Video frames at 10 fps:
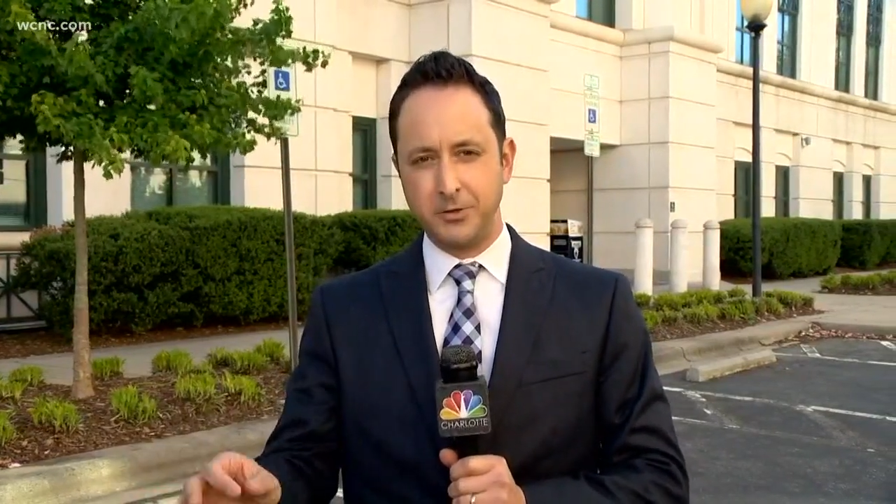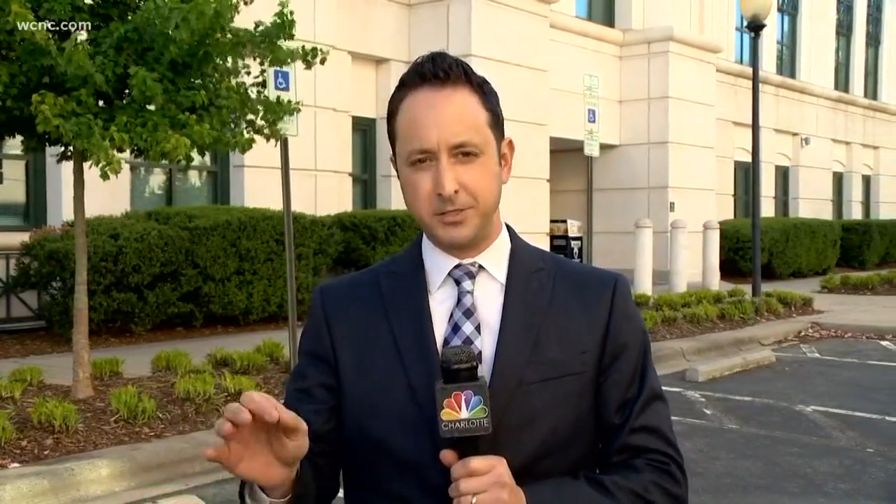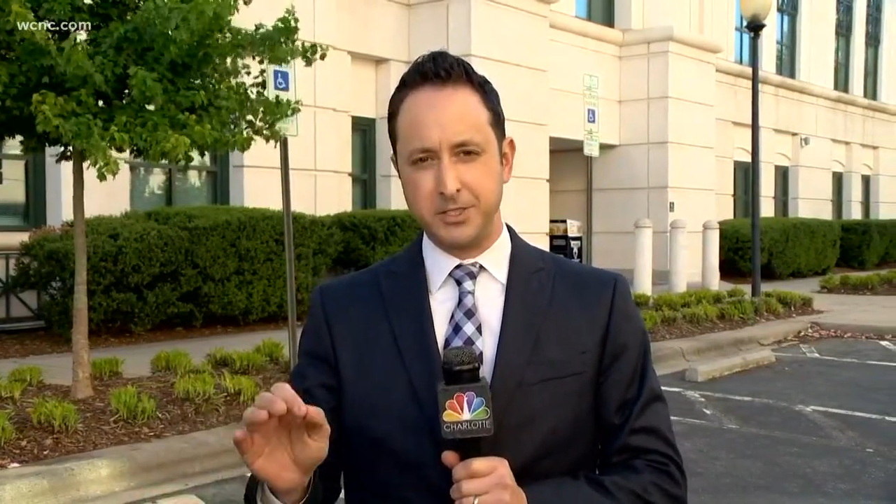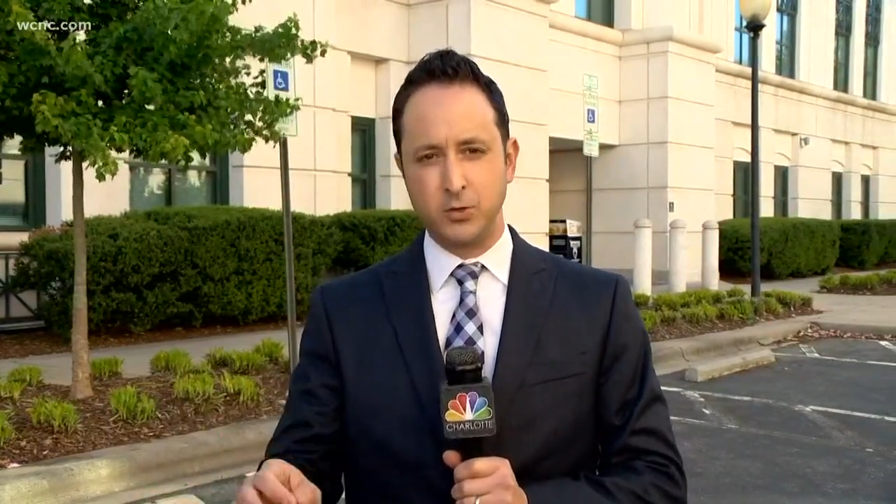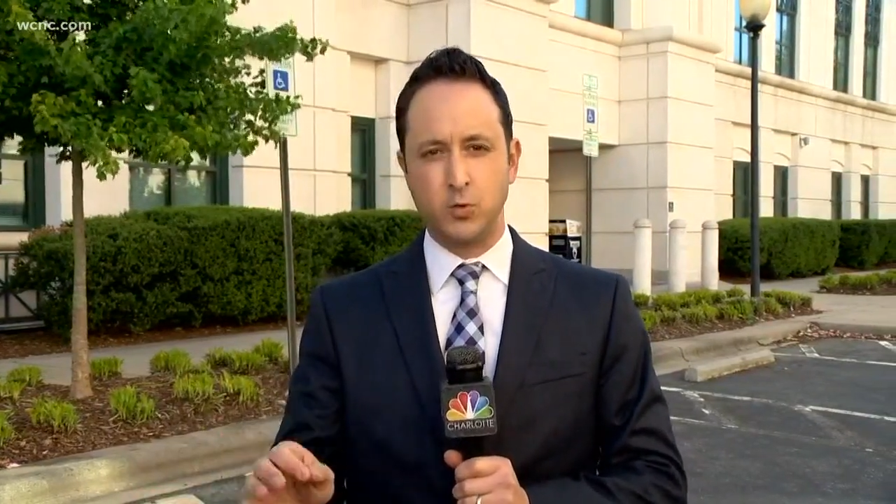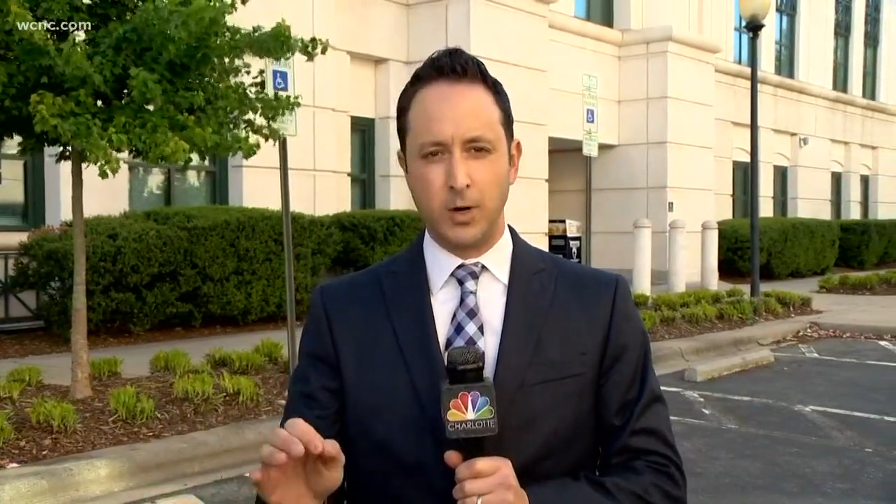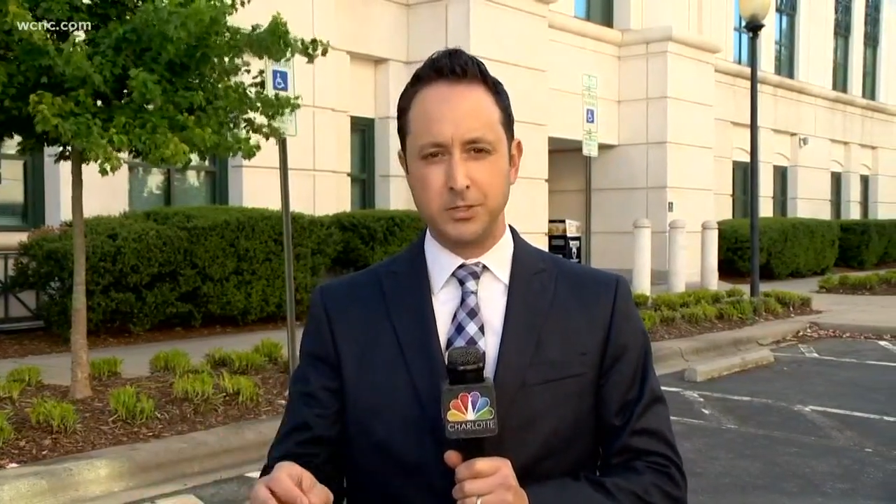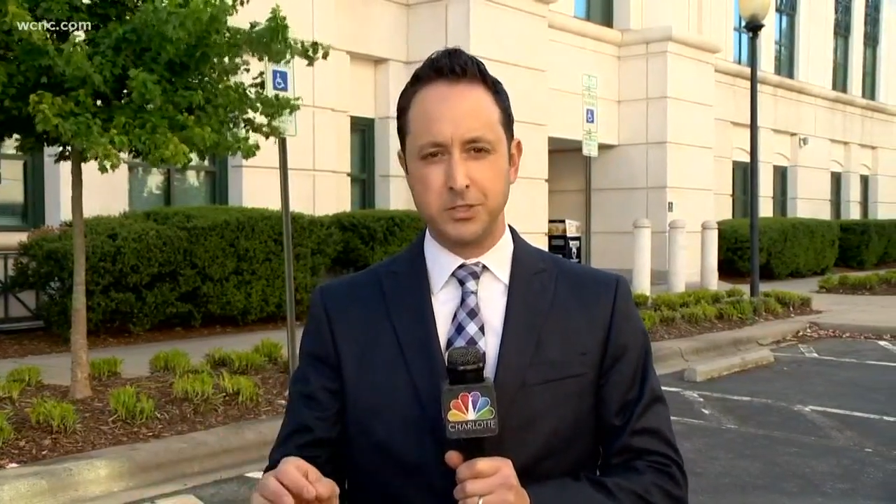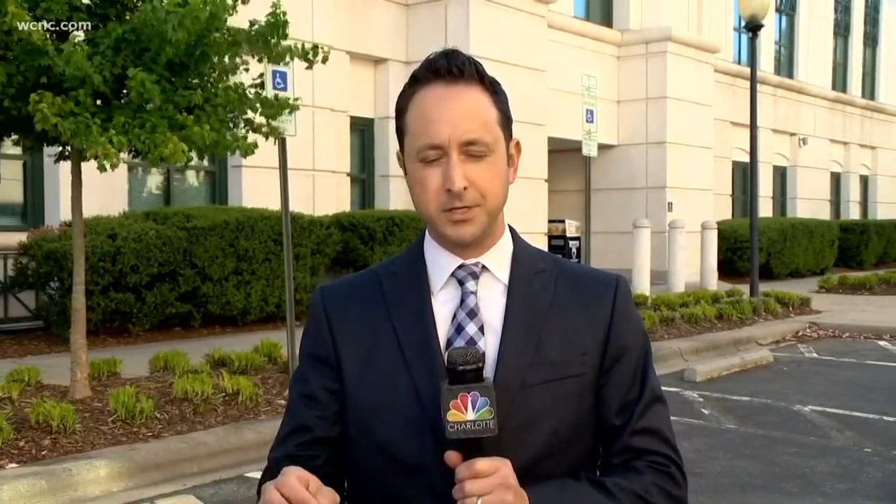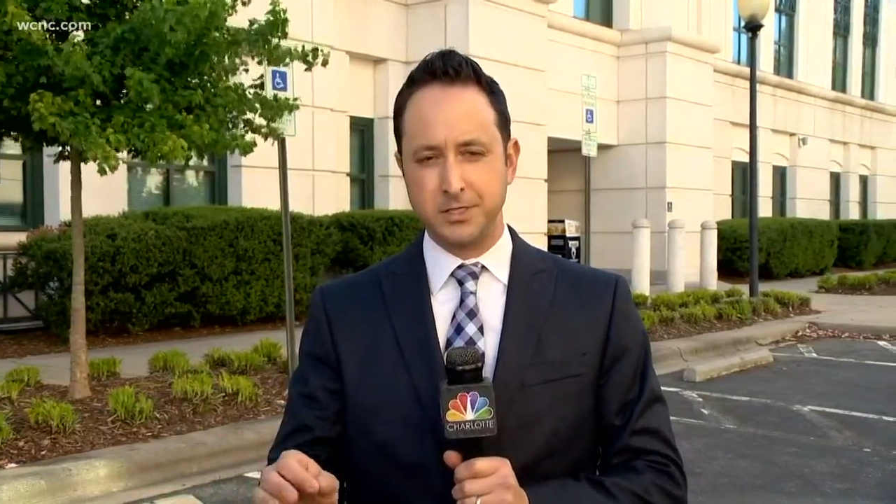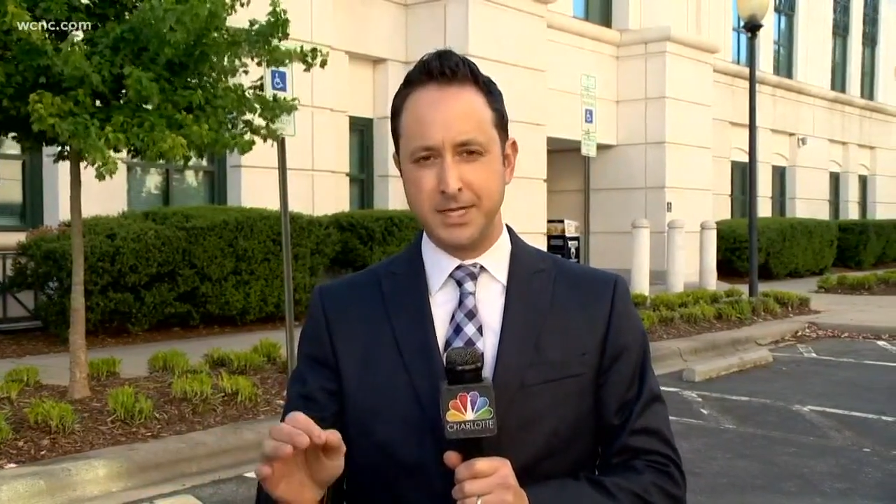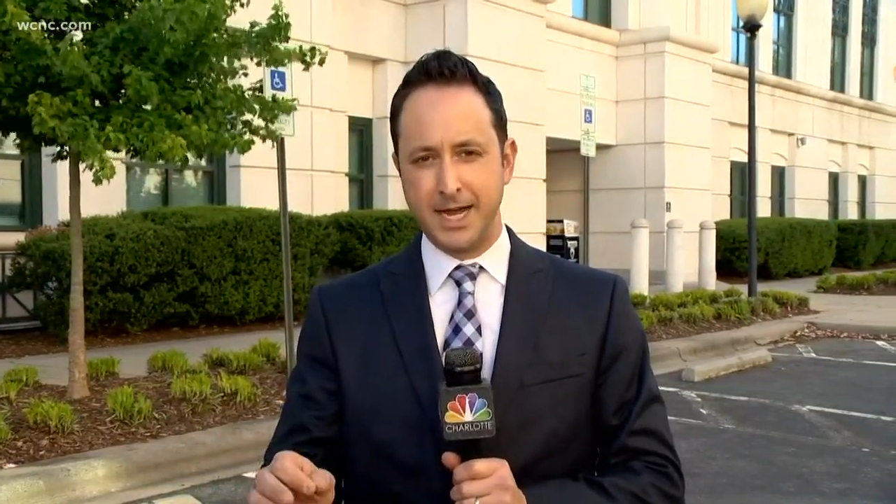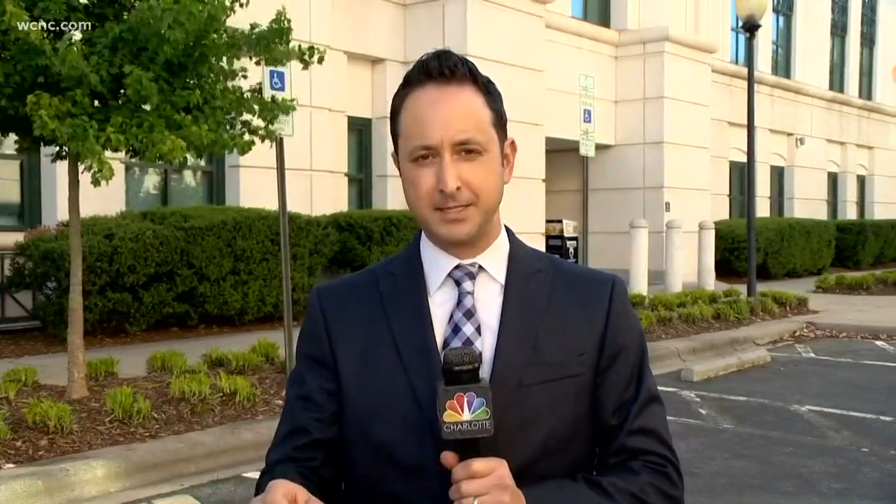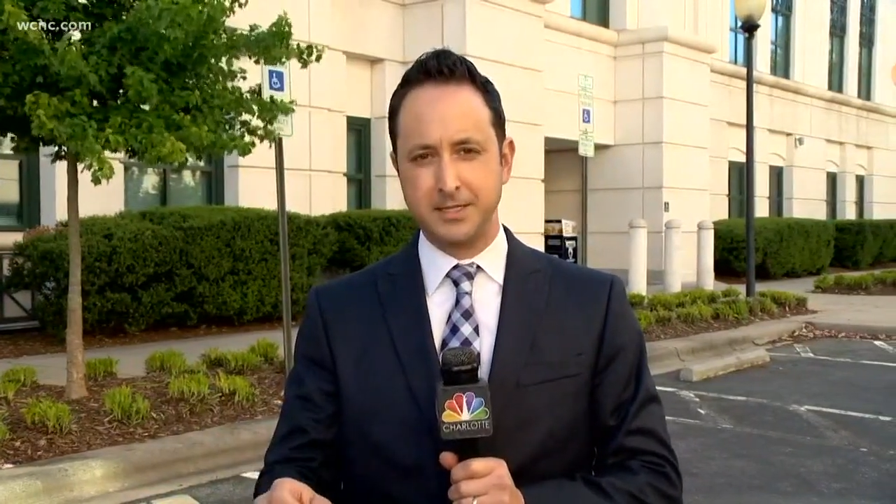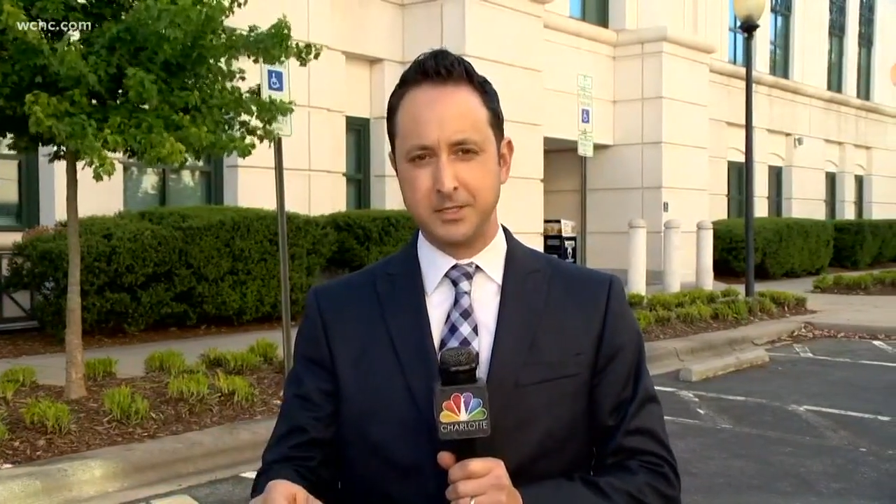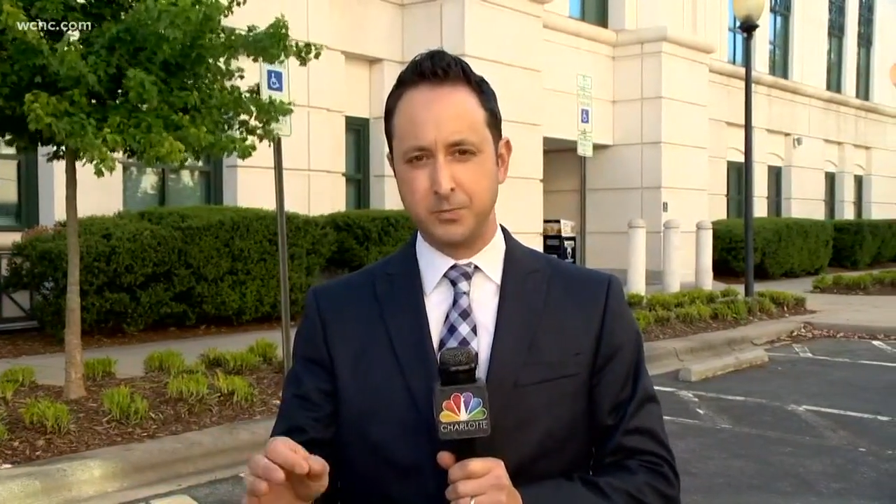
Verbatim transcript: you can still question the tactics